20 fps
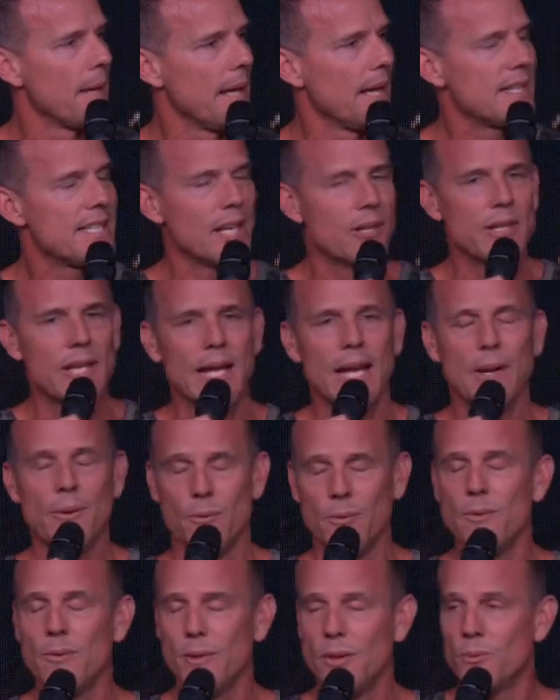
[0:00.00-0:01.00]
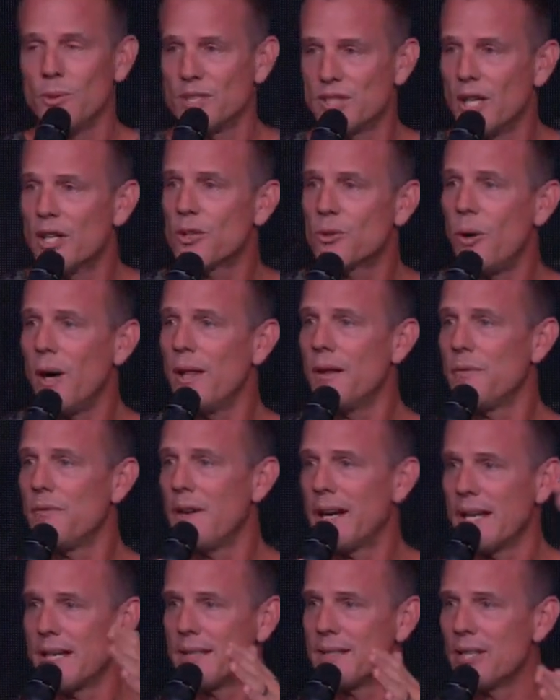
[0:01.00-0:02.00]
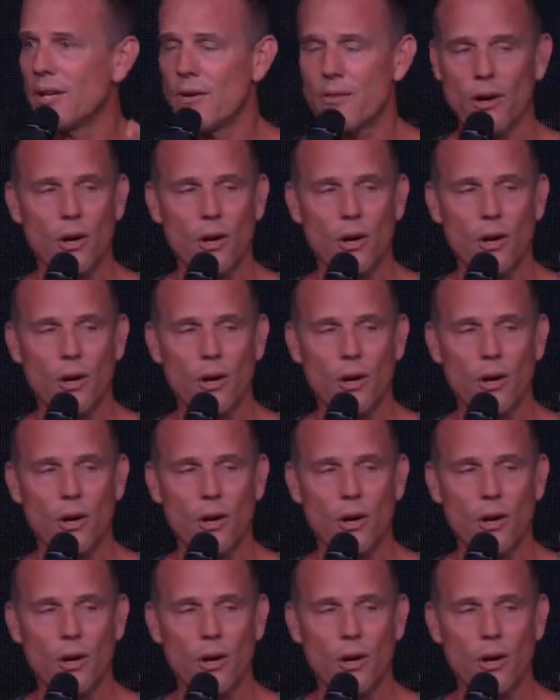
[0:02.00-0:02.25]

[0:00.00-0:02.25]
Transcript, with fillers: until he eh, was unqualified until